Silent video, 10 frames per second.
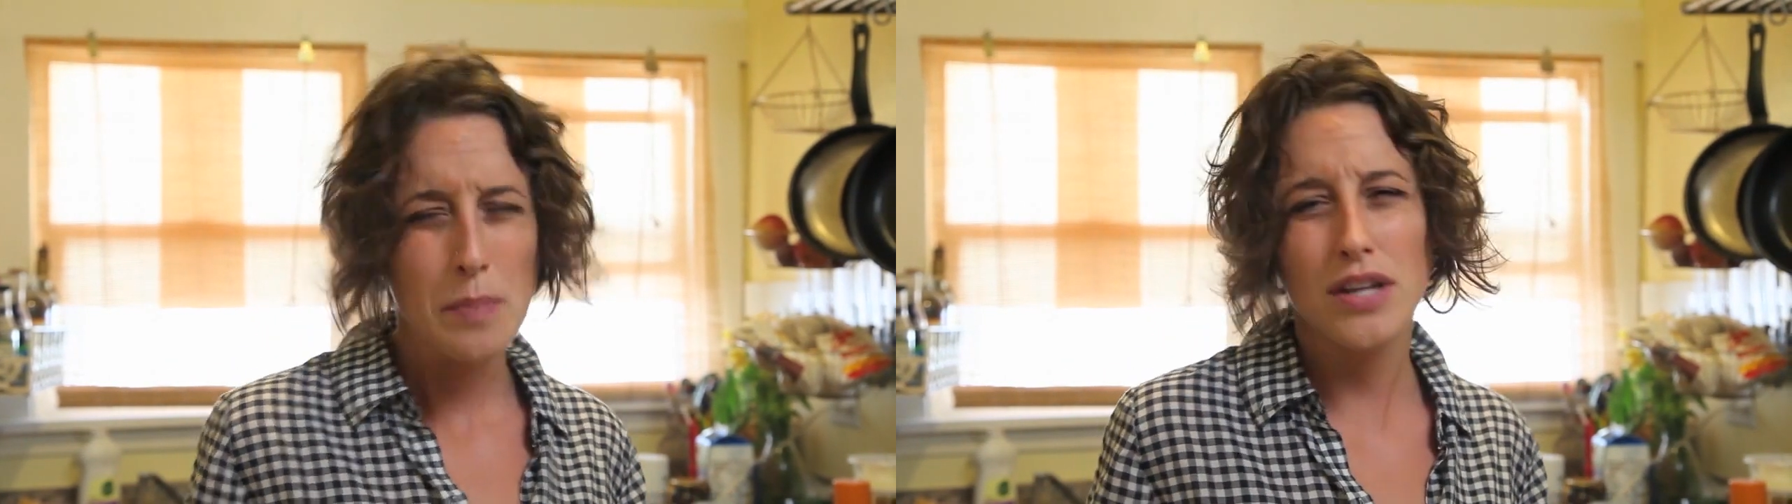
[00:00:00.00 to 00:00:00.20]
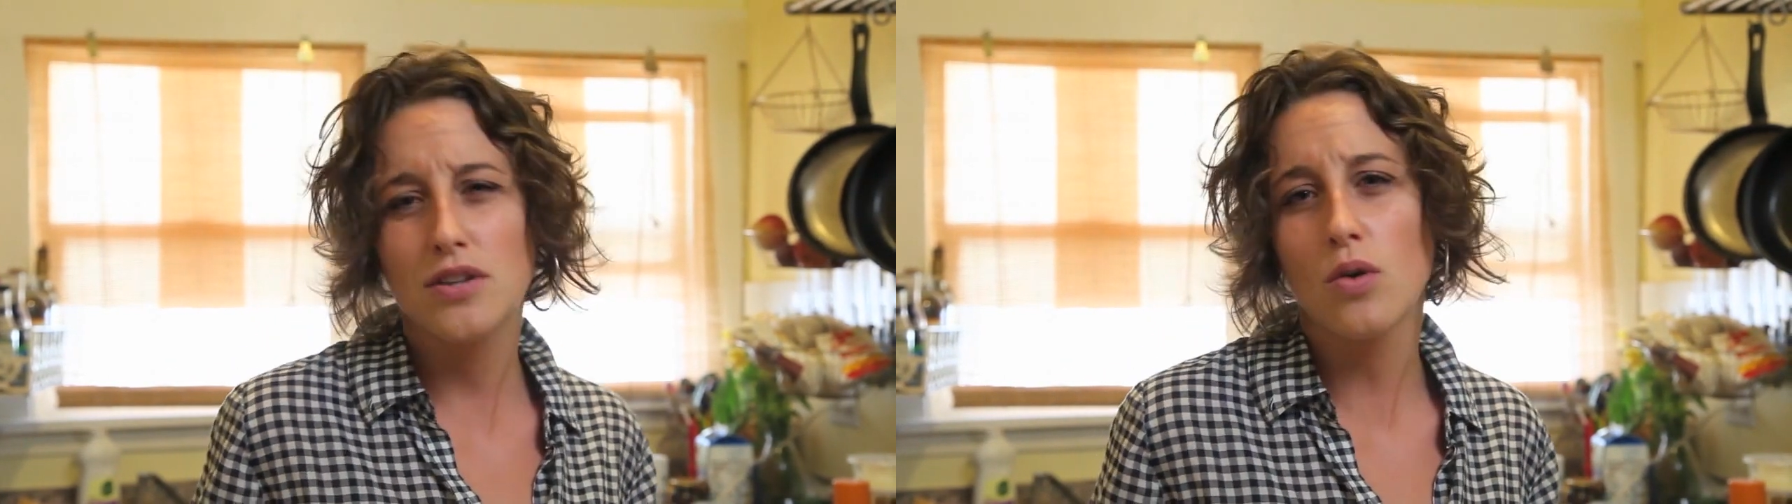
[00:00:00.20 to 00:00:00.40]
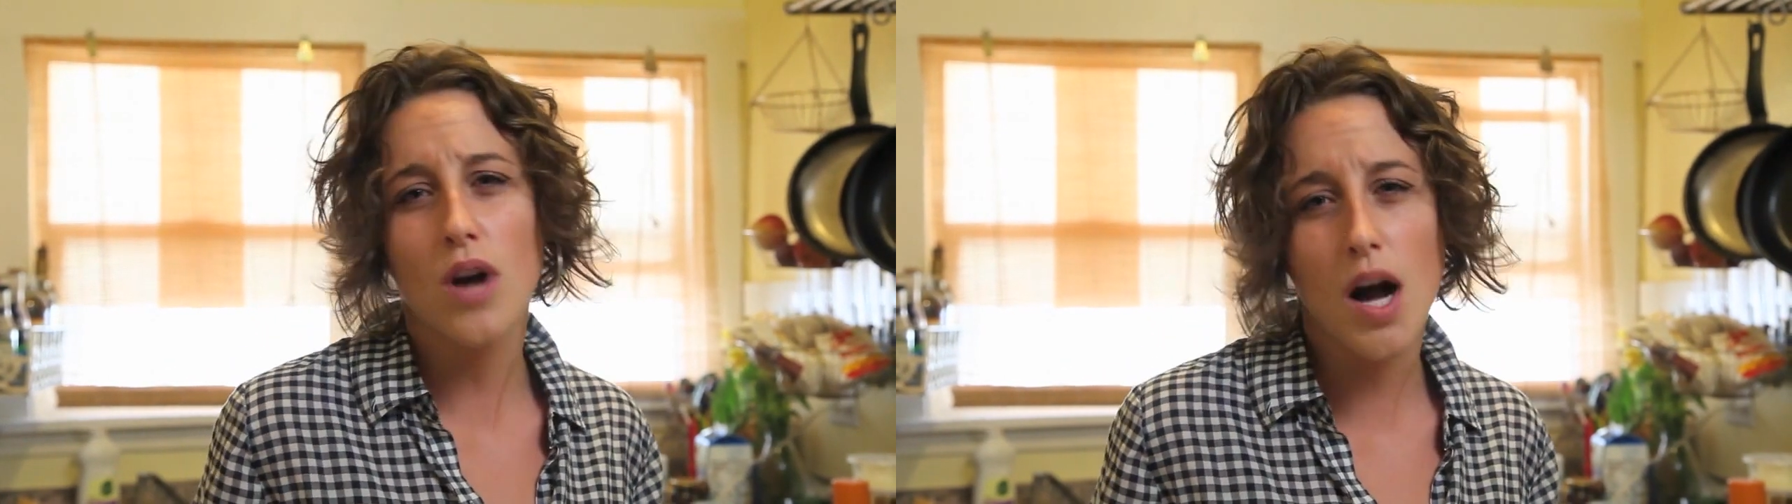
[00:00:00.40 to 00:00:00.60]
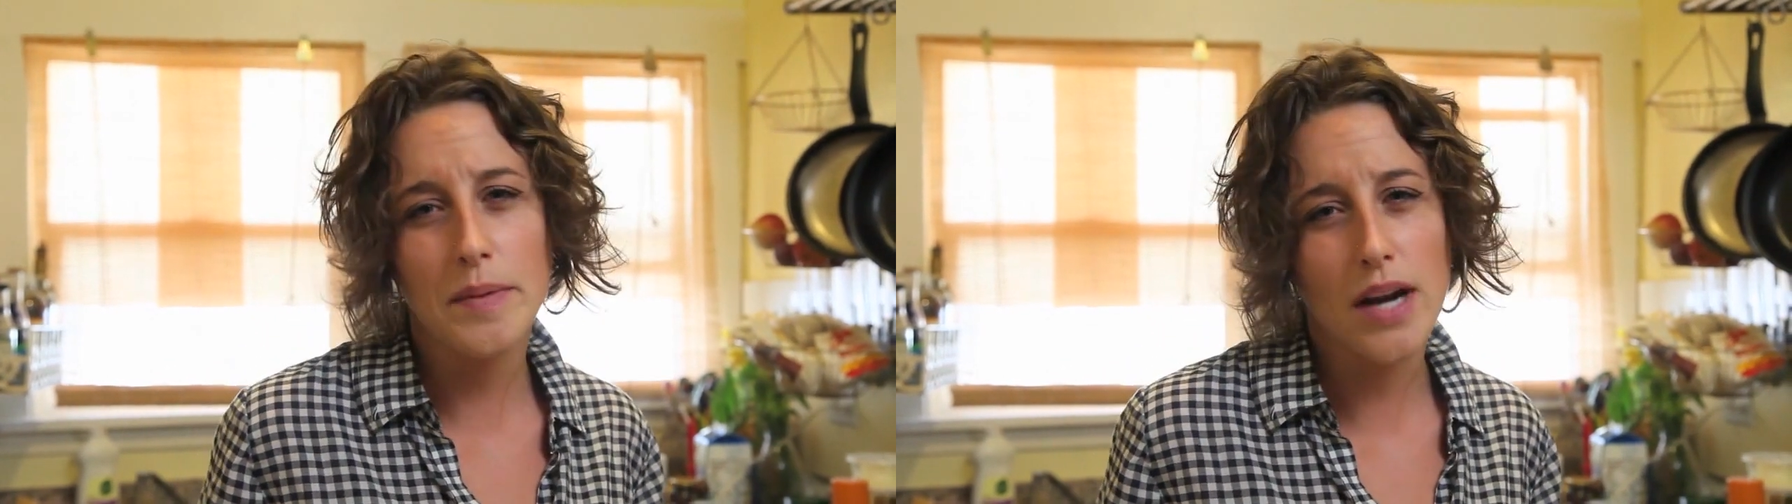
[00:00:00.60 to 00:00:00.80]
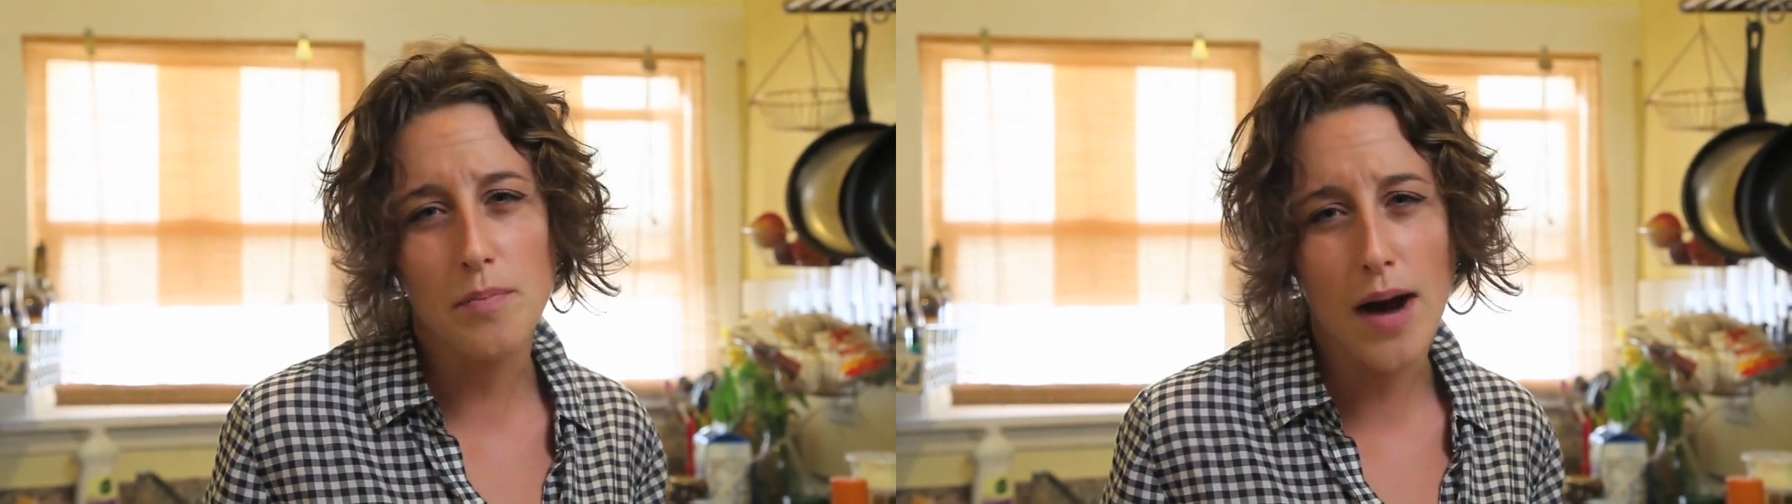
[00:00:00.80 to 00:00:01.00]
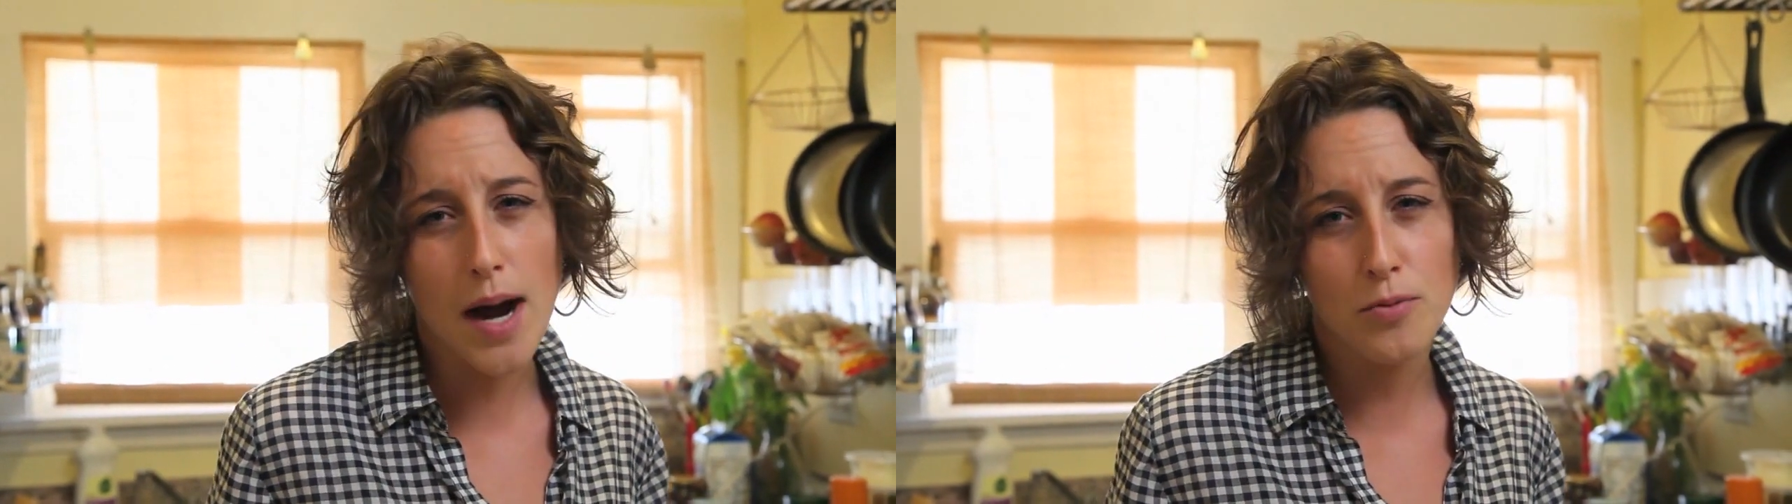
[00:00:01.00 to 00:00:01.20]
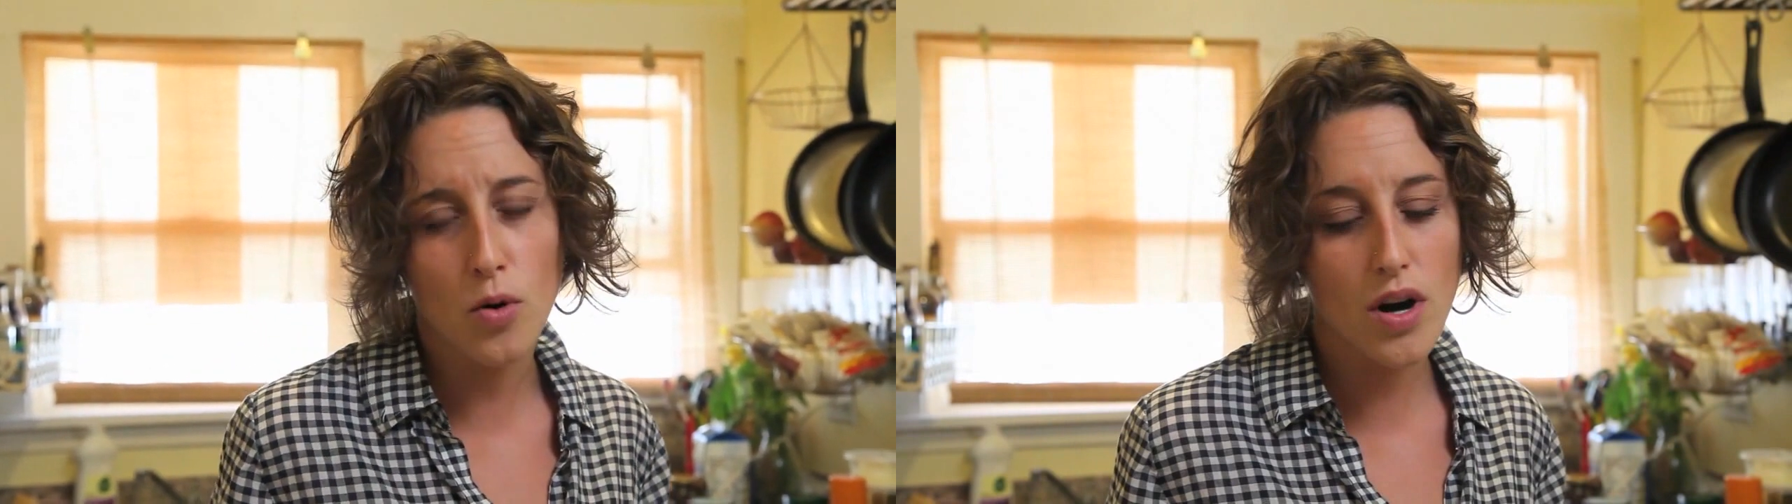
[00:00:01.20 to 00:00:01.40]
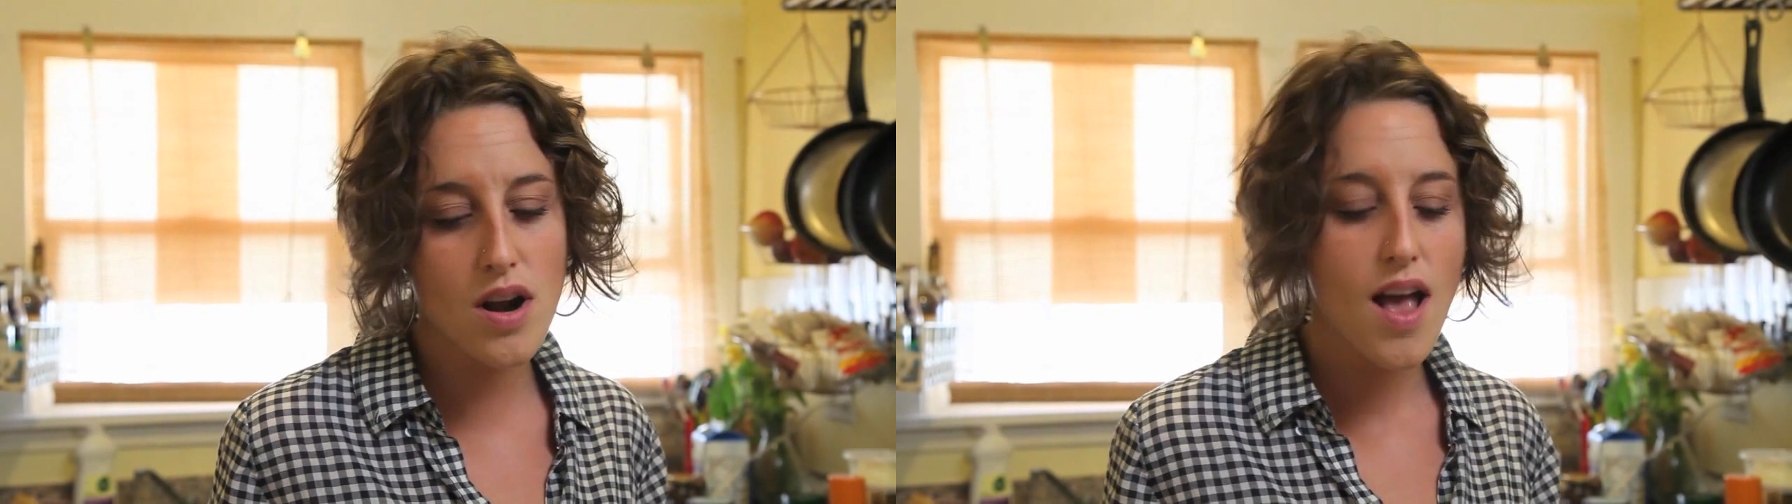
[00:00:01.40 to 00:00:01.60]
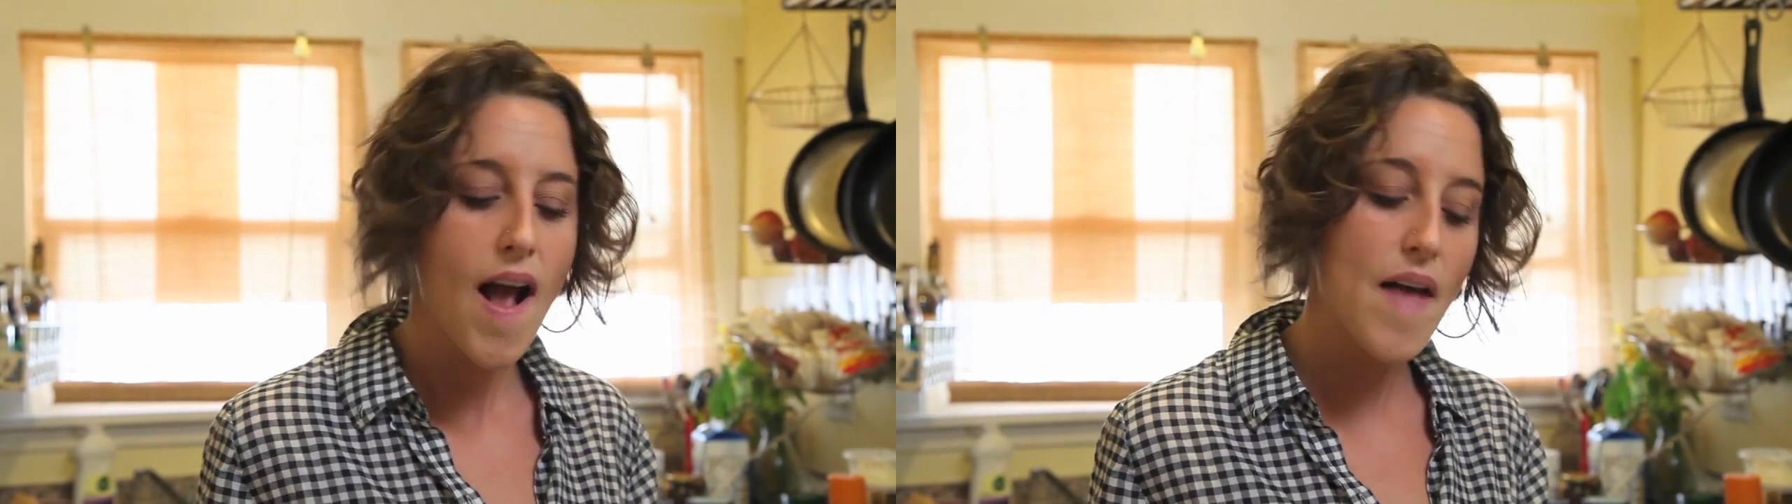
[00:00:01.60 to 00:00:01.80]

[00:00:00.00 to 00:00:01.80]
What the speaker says: but it's so common on popcorn,